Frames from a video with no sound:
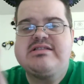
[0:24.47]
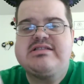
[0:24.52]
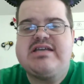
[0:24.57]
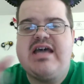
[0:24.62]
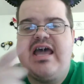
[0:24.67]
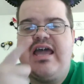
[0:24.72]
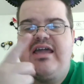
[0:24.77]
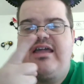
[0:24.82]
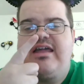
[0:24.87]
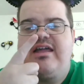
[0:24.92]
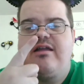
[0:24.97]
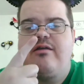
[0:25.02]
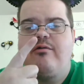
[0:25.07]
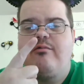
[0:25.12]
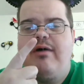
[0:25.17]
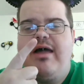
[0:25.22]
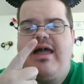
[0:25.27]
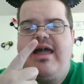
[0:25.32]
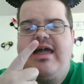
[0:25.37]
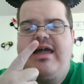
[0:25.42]
Take it
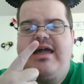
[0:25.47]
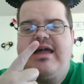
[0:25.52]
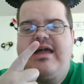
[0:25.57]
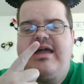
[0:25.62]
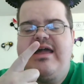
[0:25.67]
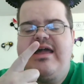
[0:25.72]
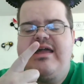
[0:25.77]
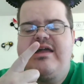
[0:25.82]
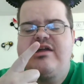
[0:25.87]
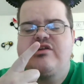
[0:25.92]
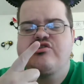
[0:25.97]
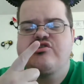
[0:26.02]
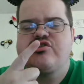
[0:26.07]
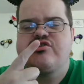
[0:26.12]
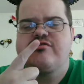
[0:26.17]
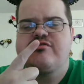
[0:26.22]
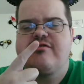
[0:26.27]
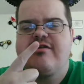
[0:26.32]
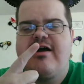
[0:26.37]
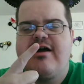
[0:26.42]
away,
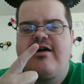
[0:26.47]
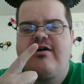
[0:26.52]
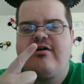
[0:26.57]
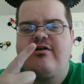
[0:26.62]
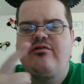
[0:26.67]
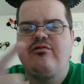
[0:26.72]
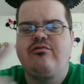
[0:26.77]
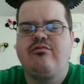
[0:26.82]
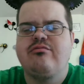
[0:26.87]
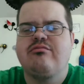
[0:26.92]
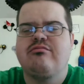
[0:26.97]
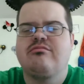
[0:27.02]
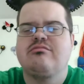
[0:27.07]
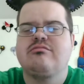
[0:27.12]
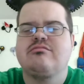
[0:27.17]
intro.